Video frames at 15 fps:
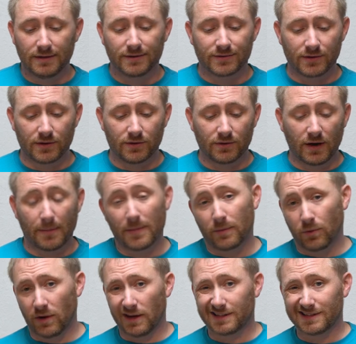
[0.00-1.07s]
So I'm
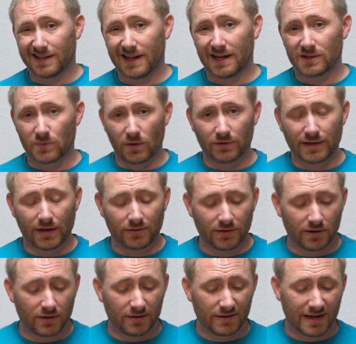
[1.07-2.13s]
going to put a link to that as well down
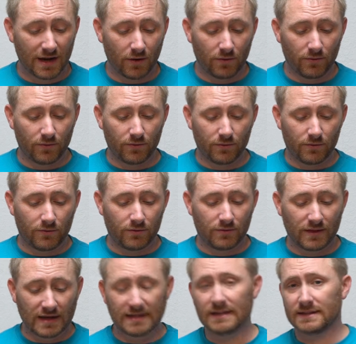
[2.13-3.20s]
there. Now,
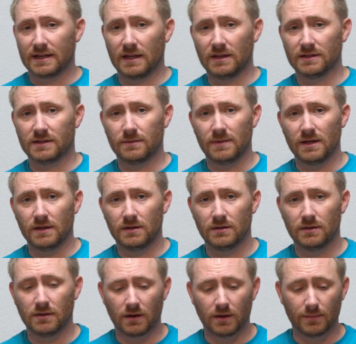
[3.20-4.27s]
they did send this to me,
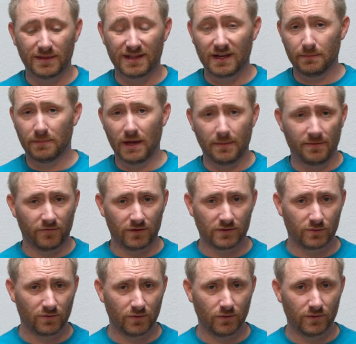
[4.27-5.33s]
but they didn't pay me for
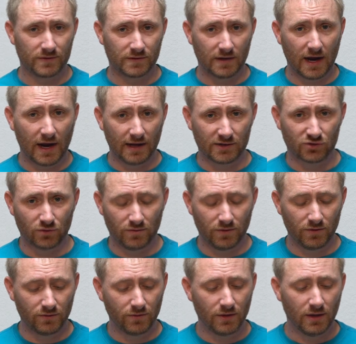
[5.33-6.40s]
this review. It's an honest
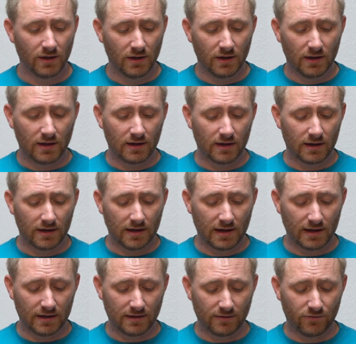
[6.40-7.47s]
review.
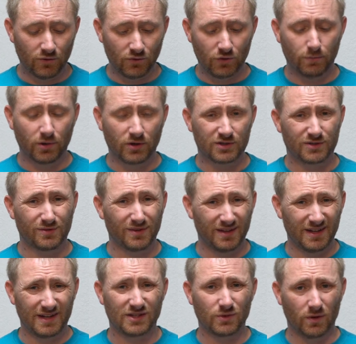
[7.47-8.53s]
And if you do purchase through the
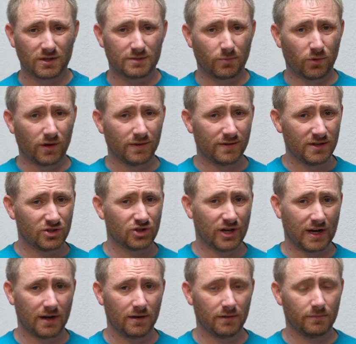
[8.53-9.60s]
links, you are supporting this
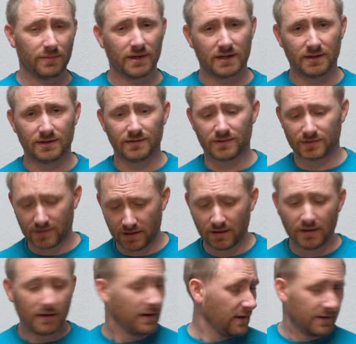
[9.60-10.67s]
channel because
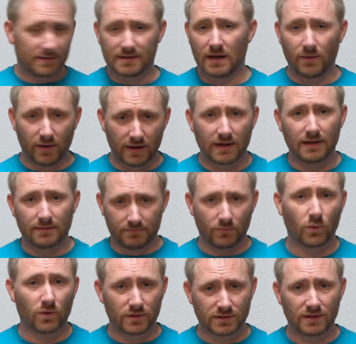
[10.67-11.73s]
it's how I get
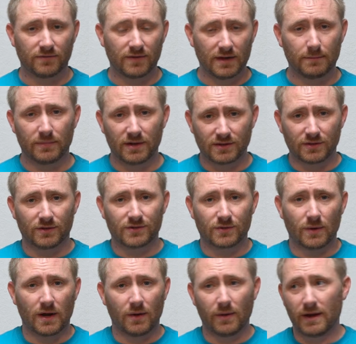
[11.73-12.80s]
more stuff in, but it's
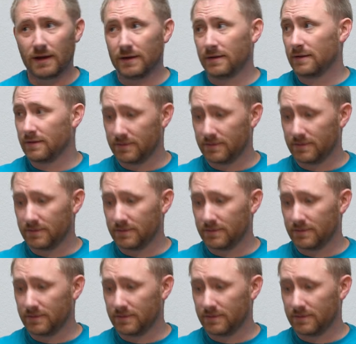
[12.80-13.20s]
also how I